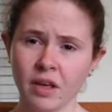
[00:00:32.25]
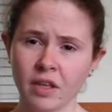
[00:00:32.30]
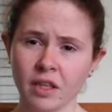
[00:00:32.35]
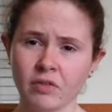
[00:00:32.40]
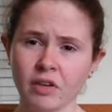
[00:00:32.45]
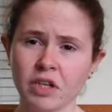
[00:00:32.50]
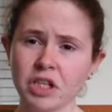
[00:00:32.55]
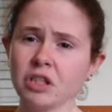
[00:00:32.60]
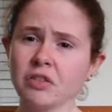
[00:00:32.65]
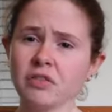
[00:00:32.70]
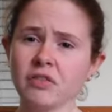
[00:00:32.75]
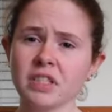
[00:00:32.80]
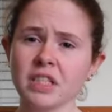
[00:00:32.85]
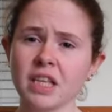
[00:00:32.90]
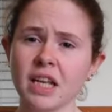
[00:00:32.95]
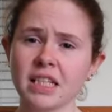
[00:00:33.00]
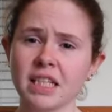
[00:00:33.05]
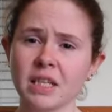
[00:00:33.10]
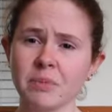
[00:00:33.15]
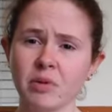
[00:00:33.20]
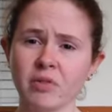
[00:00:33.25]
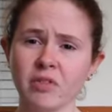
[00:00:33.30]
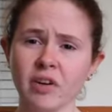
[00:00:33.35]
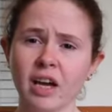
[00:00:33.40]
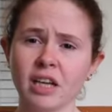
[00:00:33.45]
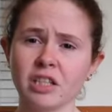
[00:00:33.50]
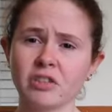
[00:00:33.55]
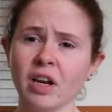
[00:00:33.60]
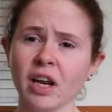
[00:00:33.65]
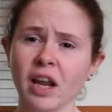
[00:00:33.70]
The original facility
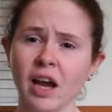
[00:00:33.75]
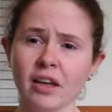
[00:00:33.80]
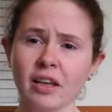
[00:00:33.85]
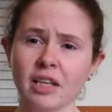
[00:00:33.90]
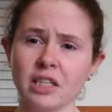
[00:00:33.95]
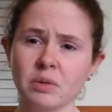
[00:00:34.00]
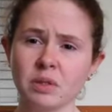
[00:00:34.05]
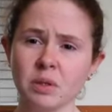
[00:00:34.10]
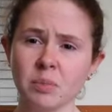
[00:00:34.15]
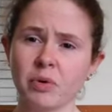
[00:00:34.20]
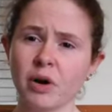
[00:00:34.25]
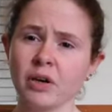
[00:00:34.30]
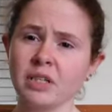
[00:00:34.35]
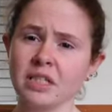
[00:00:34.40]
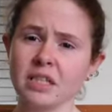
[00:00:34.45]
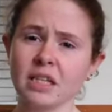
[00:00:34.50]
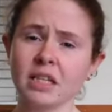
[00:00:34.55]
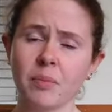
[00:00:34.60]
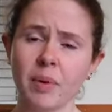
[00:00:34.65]
provides Reliance with a processing